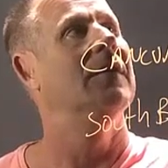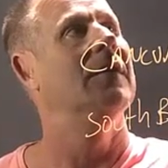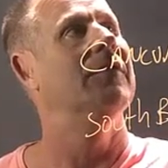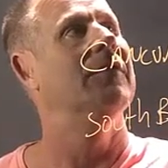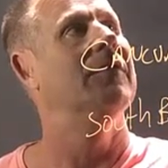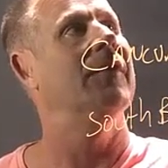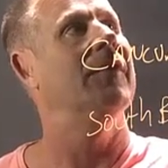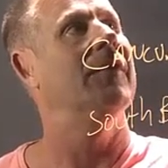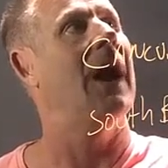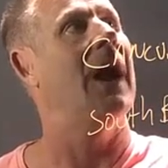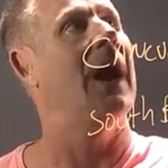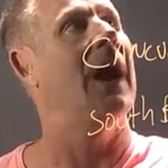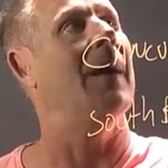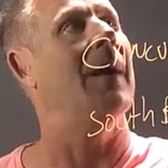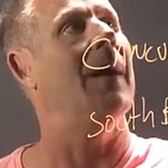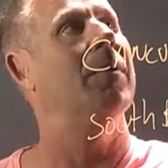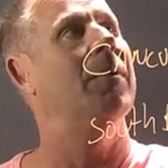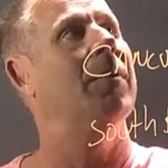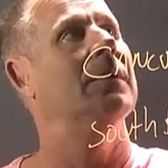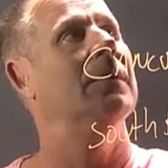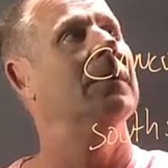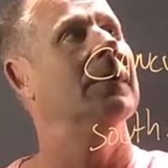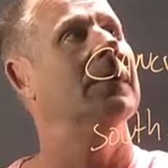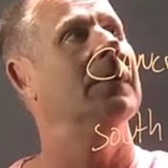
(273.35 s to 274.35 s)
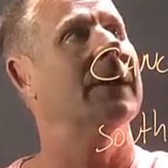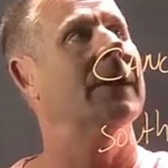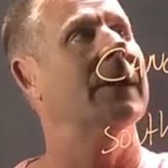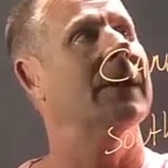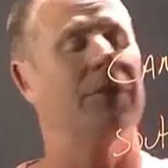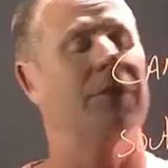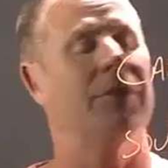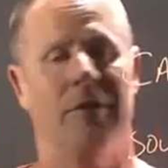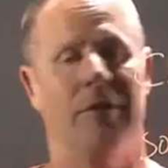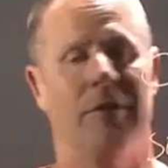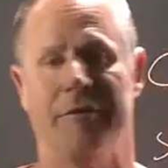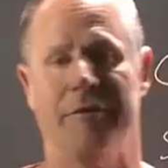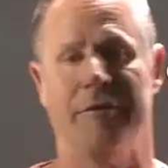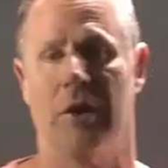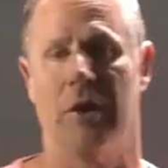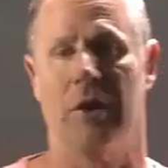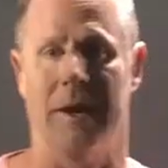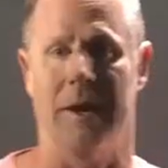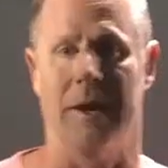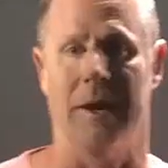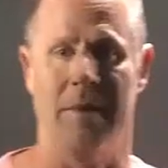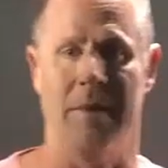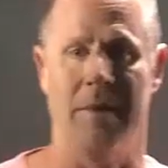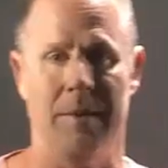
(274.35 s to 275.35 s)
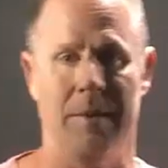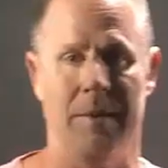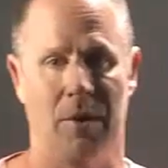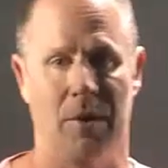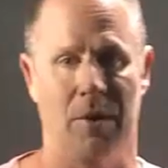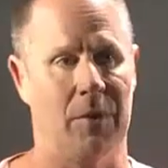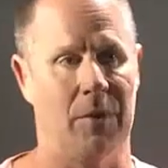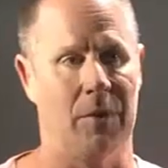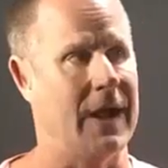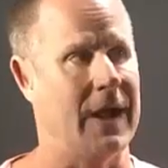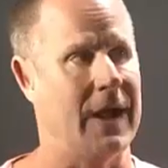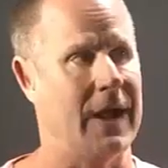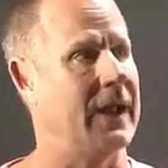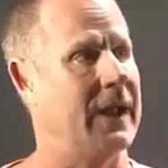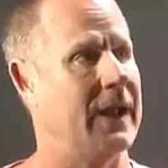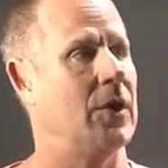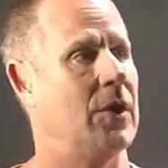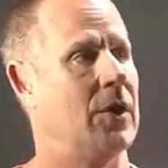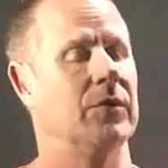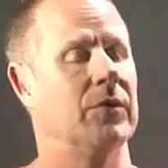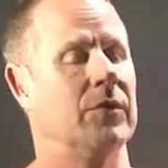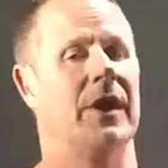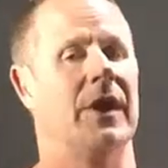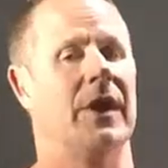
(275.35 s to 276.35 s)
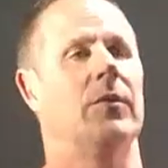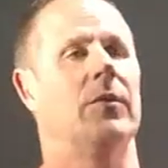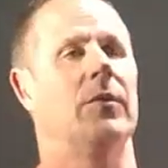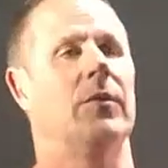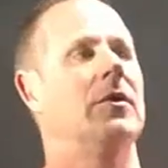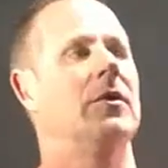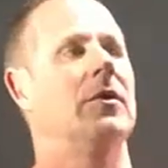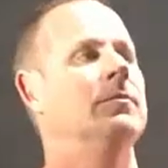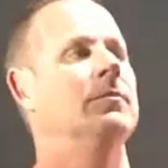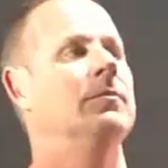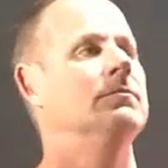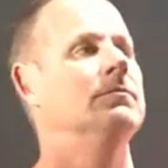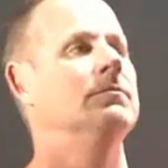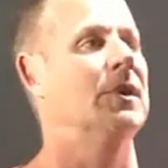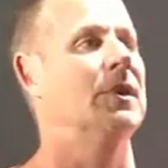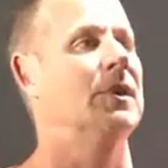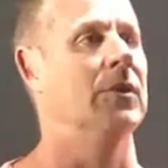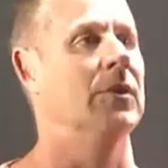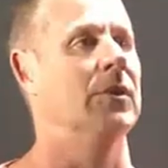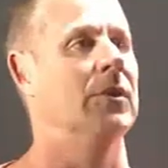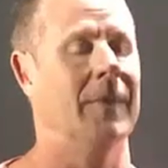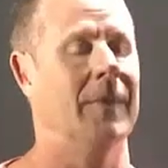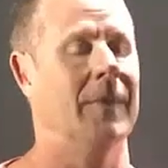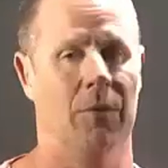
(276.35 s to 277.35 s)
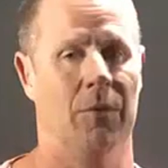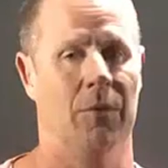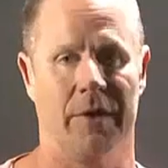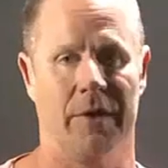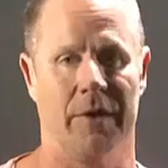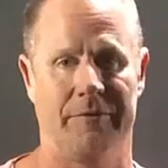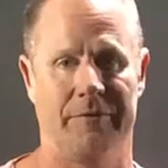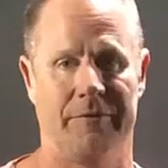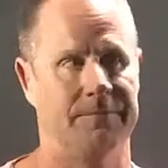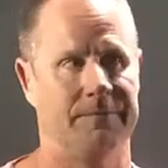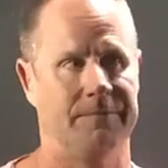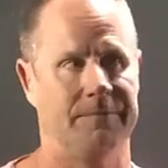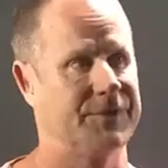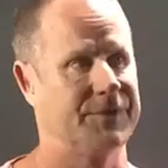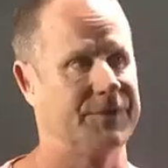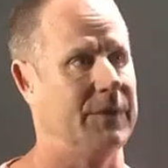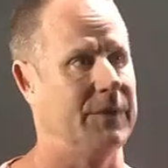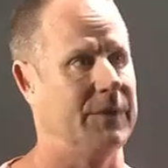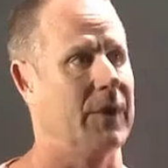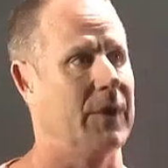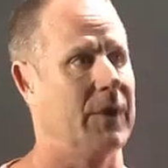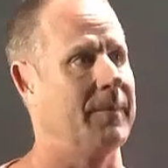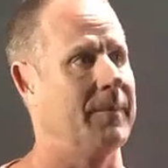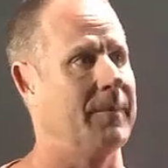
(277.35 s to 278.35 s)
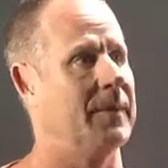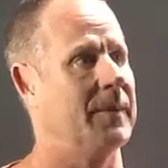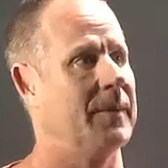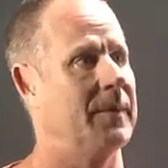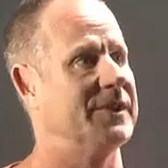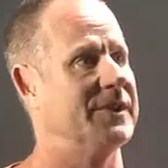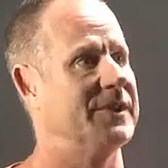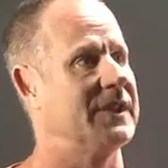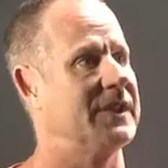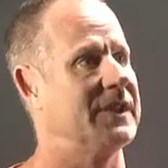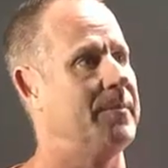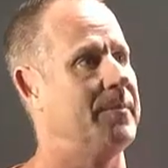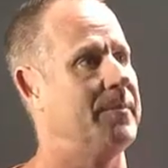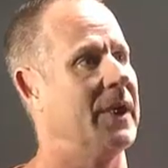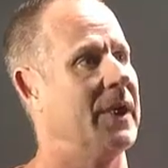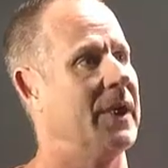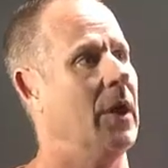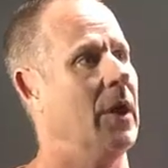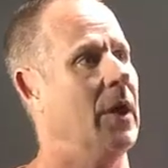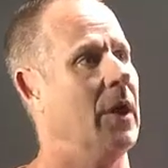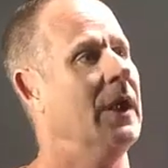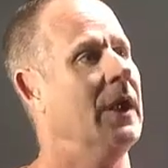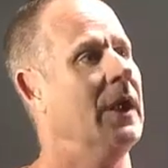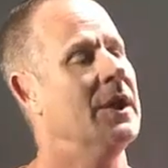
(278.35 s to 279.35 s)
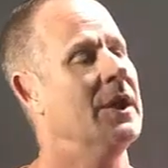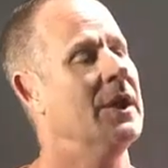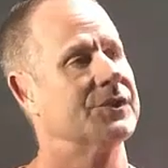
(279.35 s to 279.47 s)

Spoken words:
flop. I don't know if you're like me, but when I get in a hotel room, boom, I want to see what I'm going to be sleeping on.